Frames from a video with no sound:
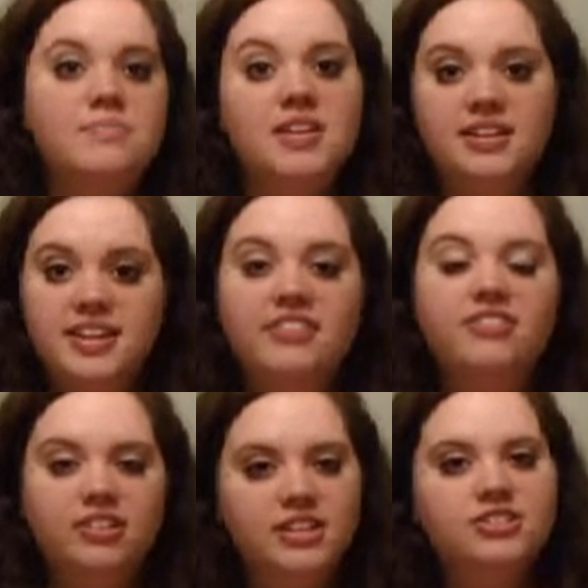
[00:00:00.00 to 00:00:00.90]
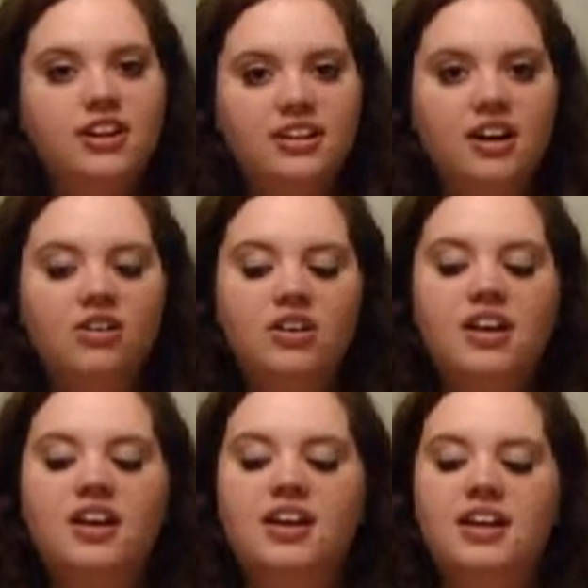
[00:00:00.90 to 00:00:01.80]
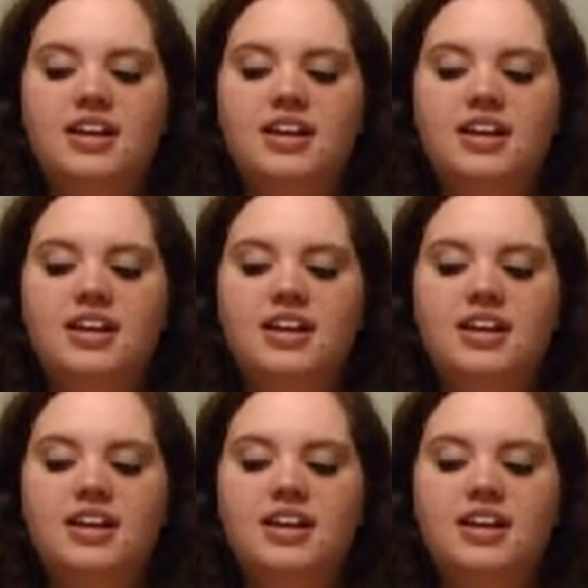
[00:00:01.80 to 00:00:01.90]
but if you